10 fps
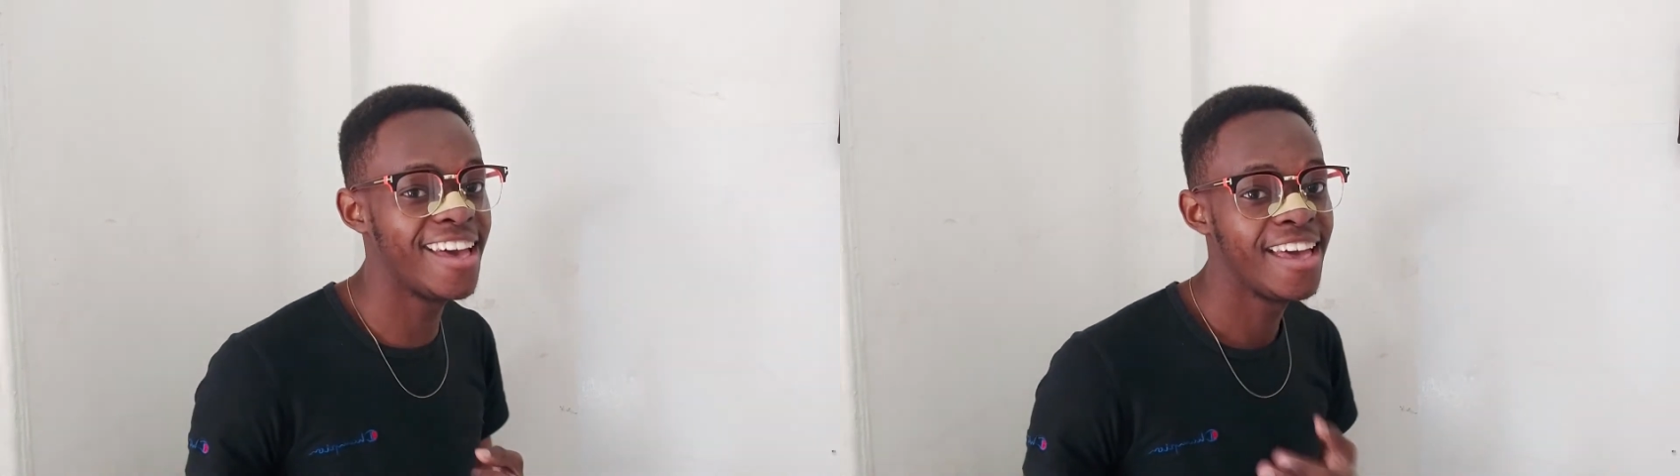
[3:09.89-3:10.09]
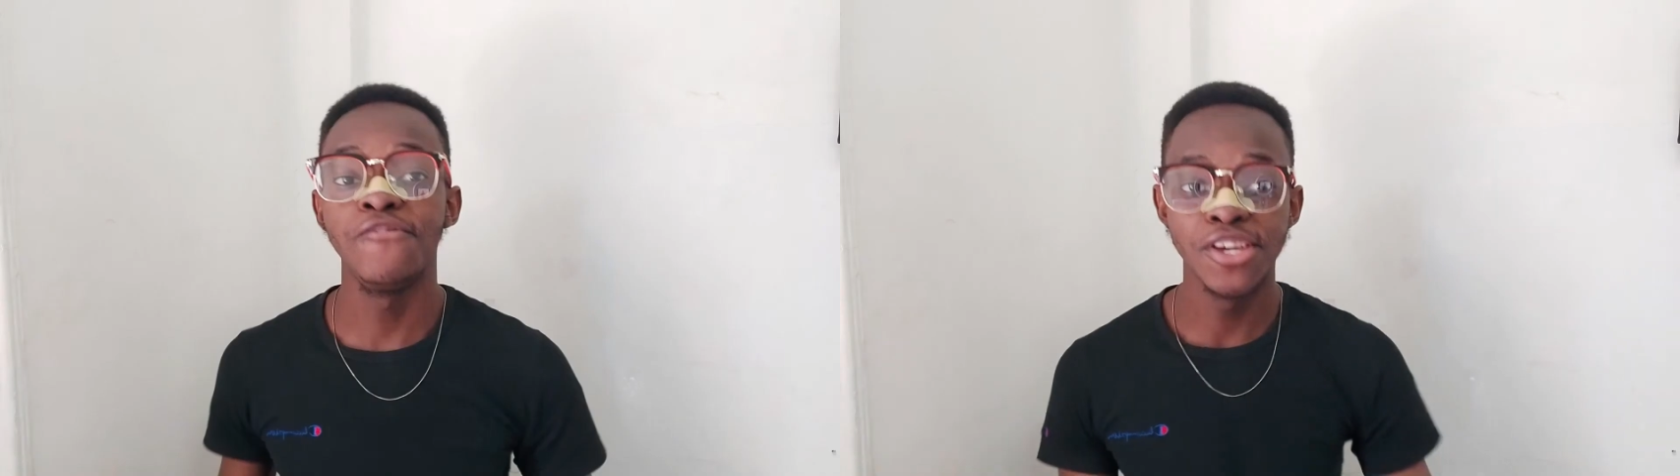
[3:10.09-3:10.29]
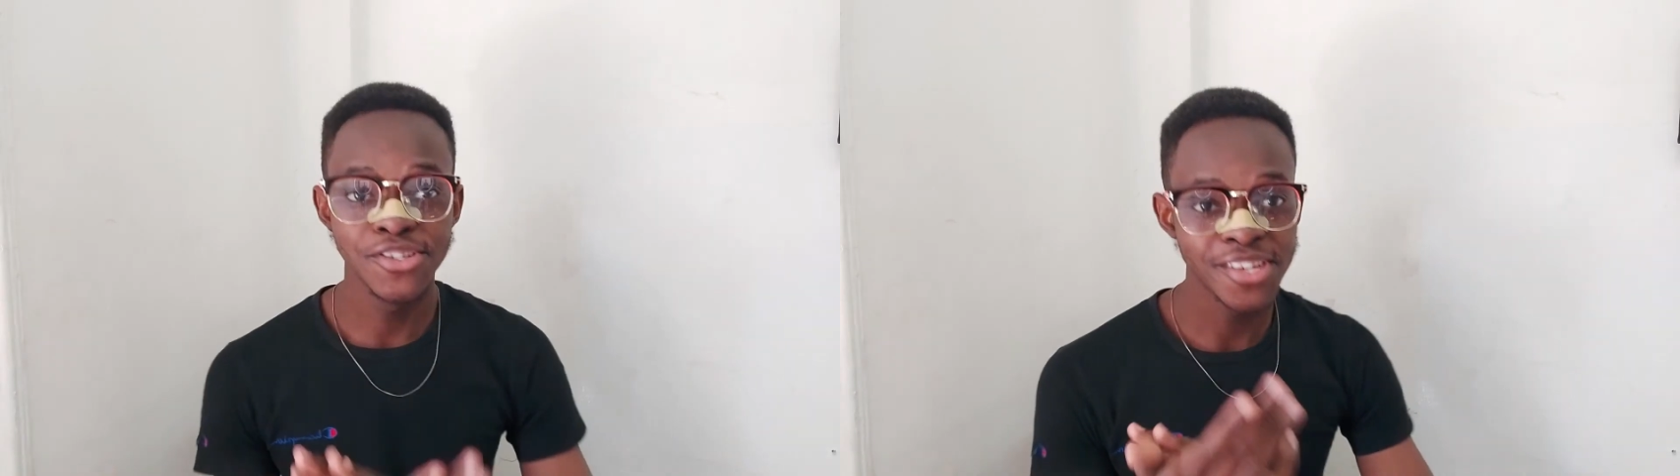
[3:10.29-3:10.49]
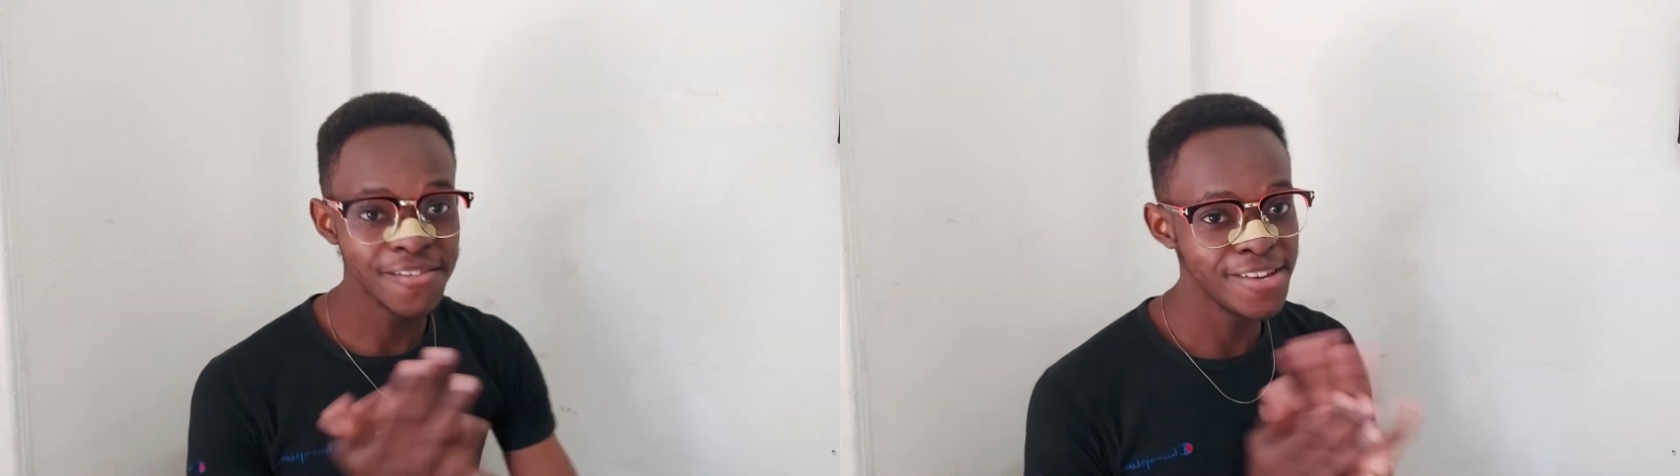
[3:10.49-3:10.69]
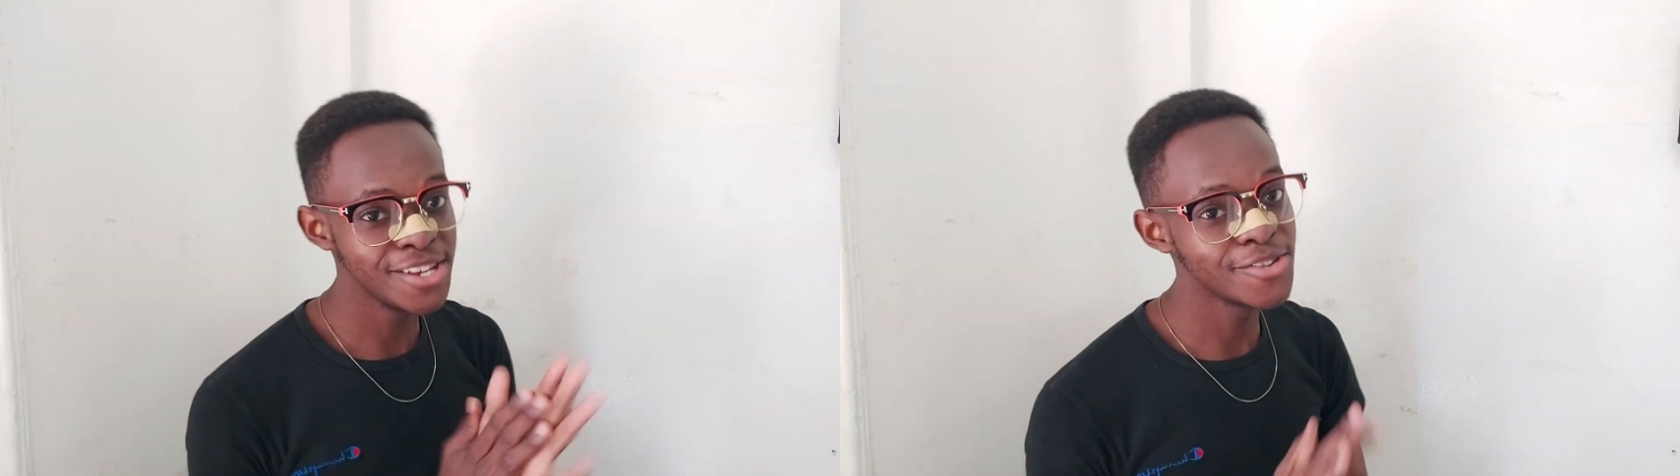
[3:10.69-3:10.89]
If you enjoyed the
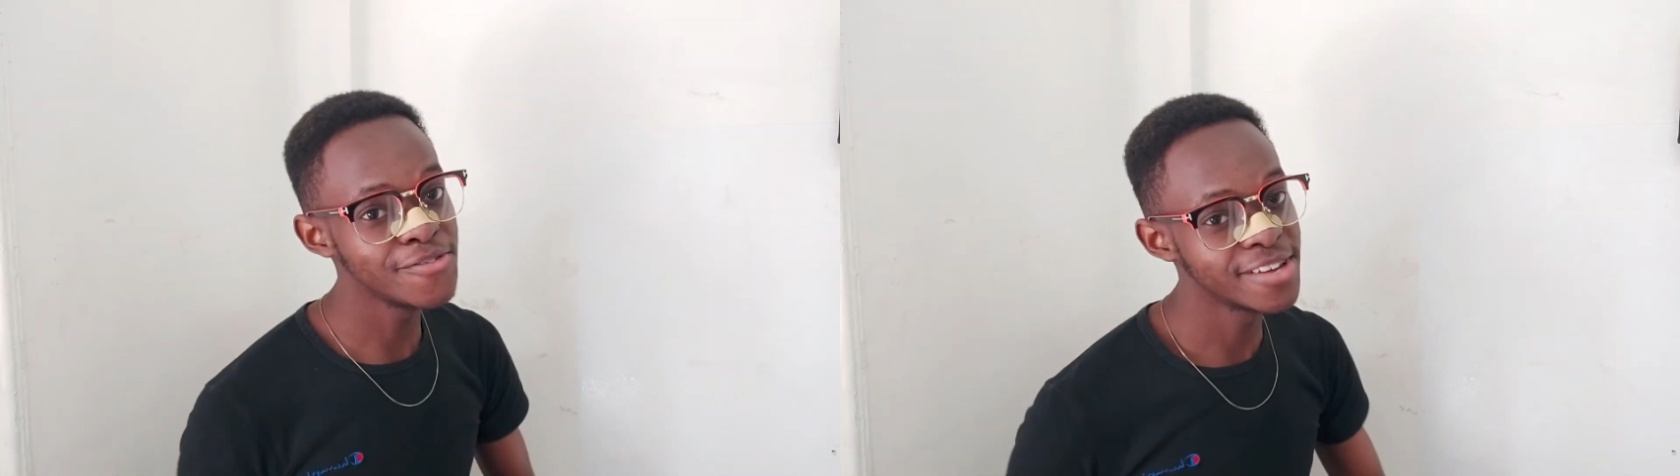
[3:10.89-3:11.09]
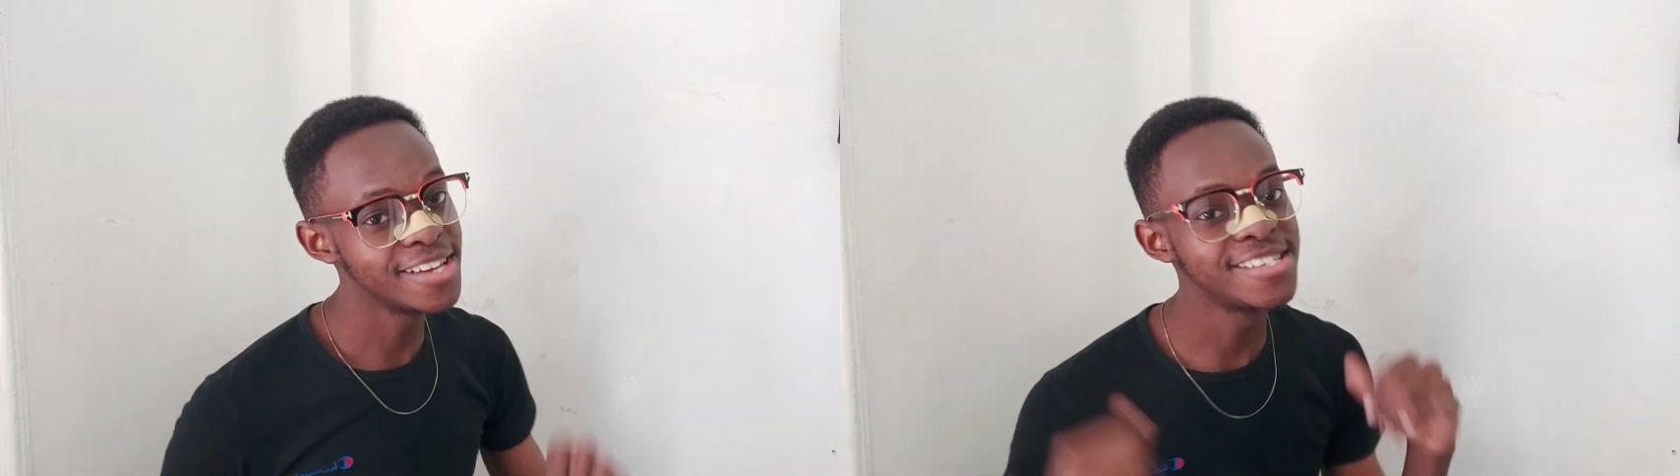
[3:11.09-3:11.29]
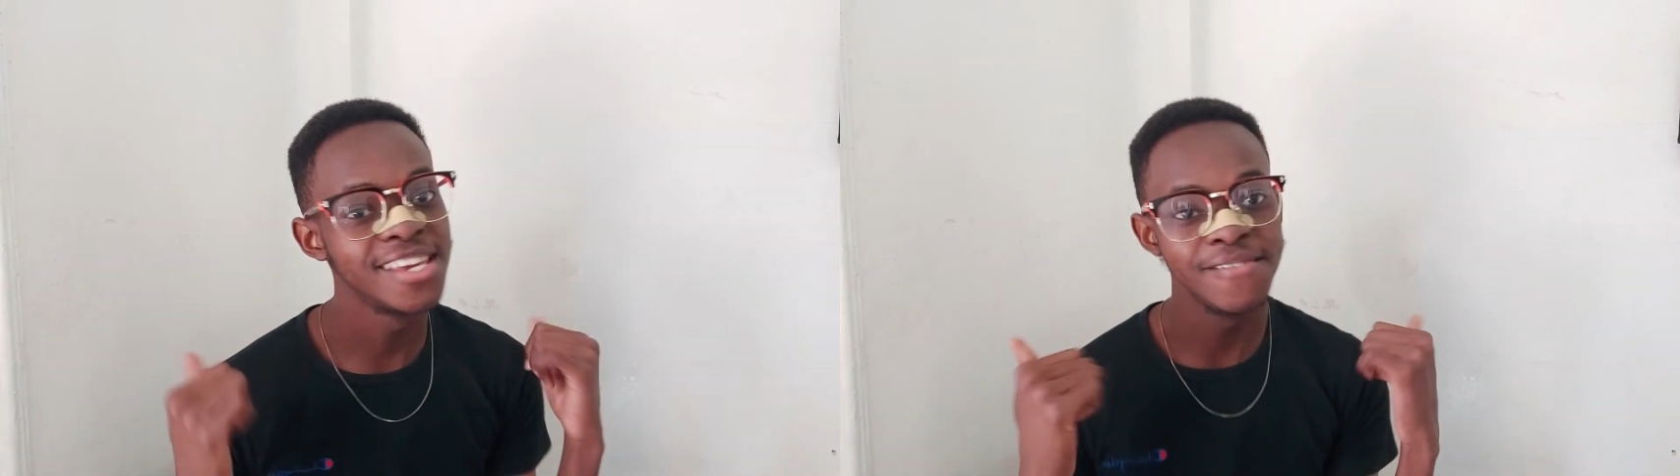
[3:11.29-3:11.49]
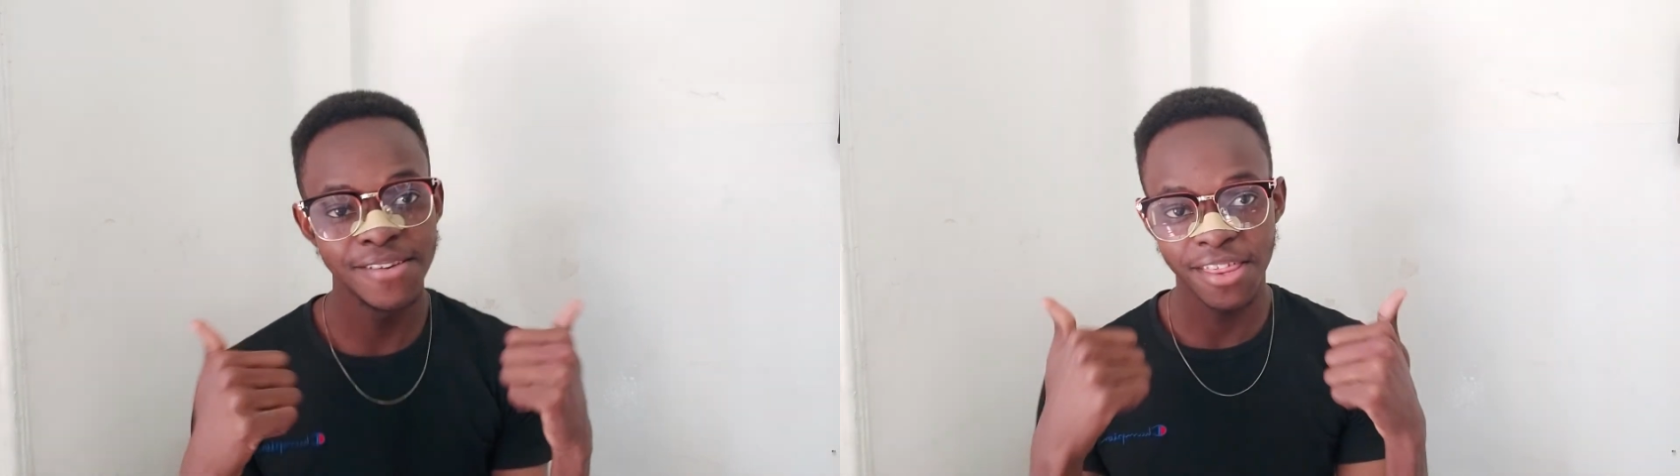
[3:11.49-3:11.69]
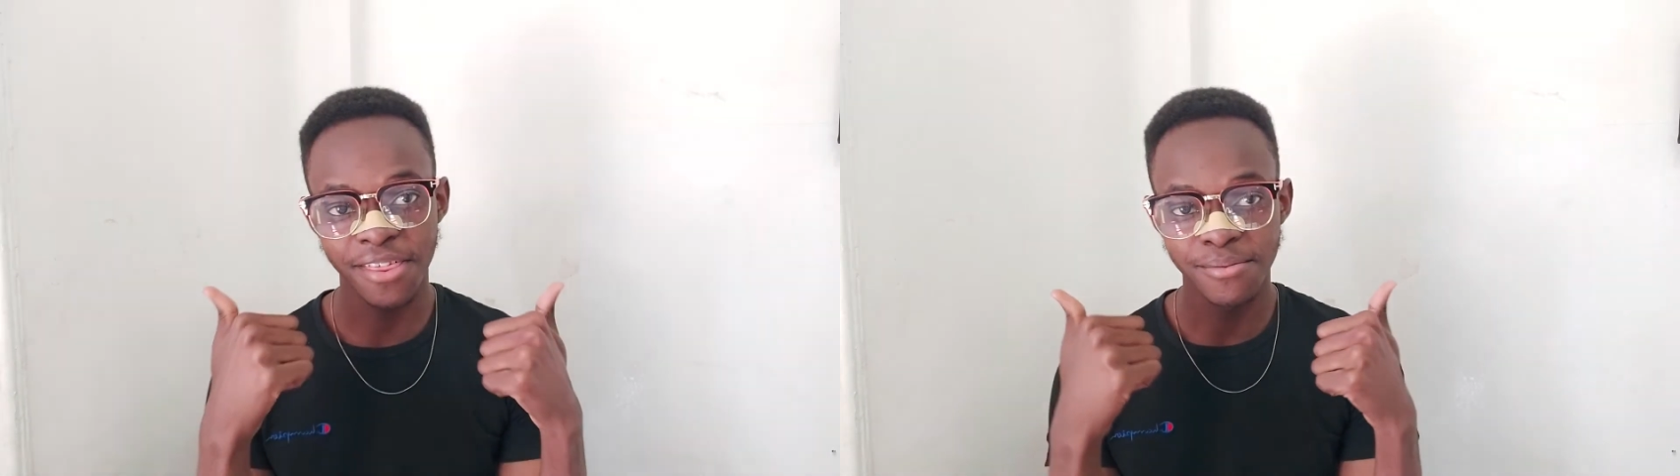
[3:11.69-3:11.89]
video, don't forget to give
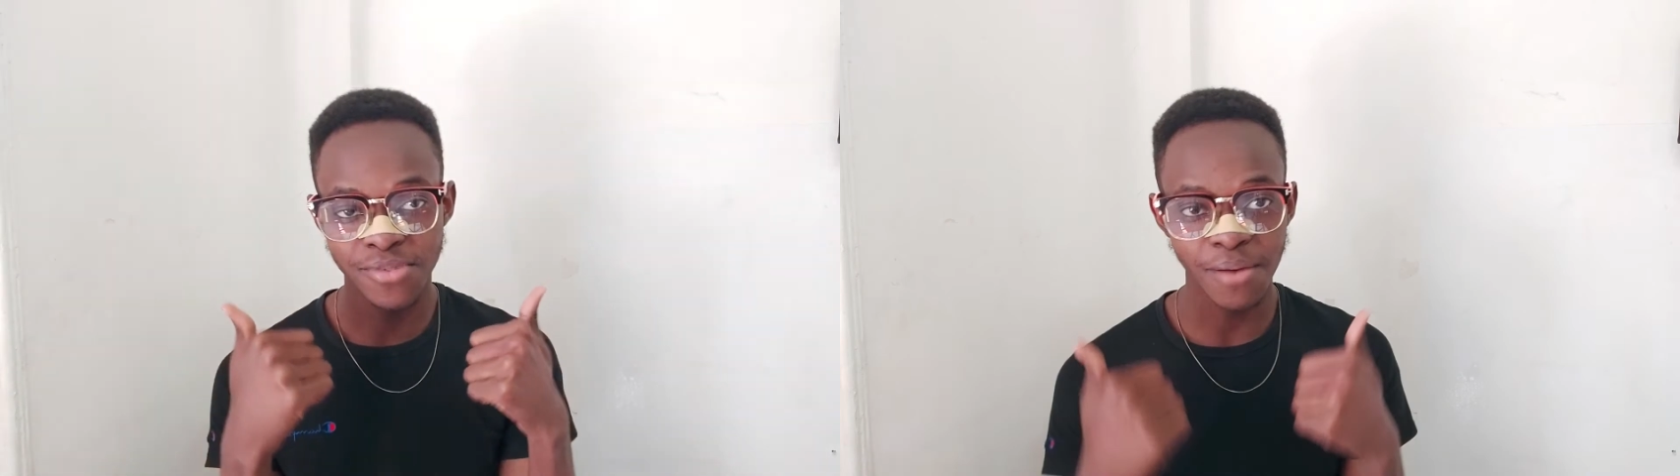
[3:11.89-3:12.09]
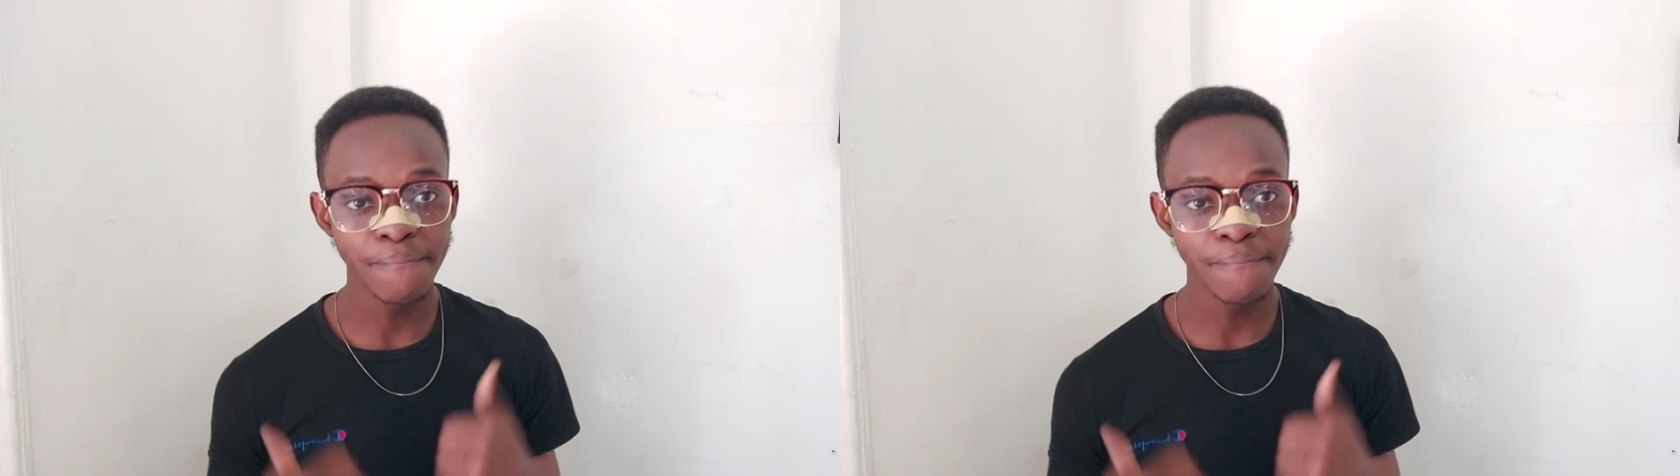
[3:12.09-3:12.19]
it a thumbs